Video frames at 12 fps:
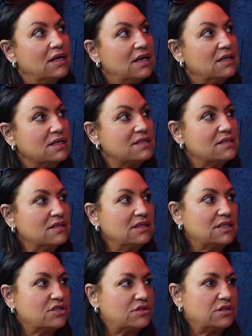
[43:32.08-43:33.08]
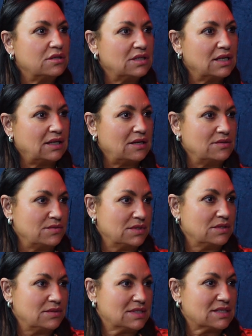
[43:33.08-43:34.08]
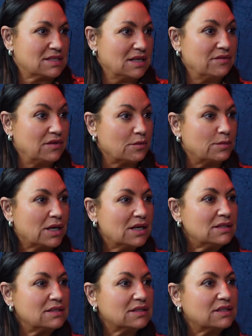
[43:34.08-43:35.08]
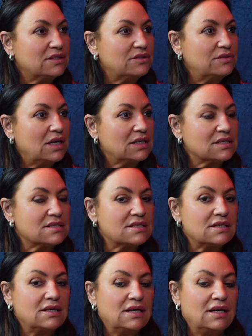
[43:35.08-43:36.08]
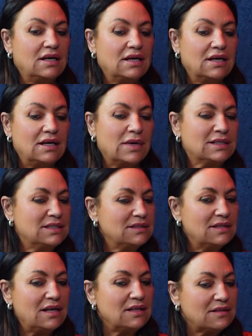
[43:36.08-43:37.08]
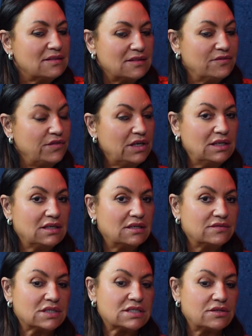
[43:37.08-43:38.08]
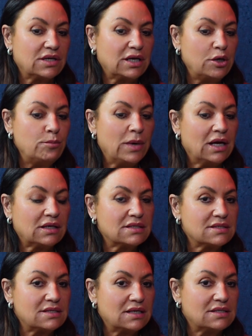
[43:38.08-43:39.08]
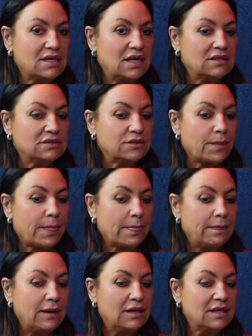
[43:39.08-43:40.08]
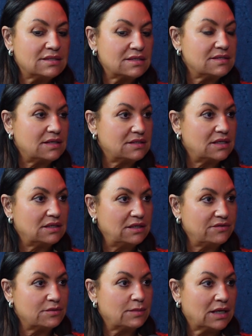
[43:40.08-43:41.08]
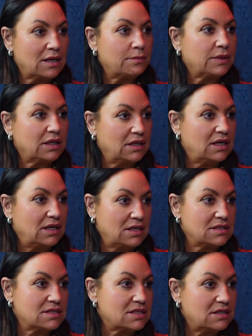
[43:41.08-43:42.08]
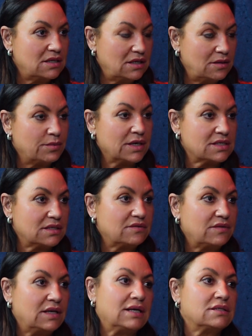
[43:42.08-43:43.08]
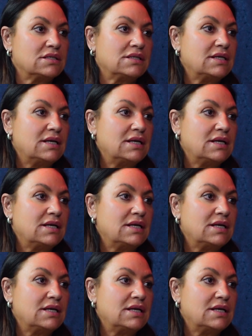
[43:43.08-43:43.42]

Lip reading: And he's suddenly talking like I is his lifelong partner, you know. And I didn't like the feeling of it. So I came back and sat down. And as I sat down, I lifted my napkin and a bracelet fell out.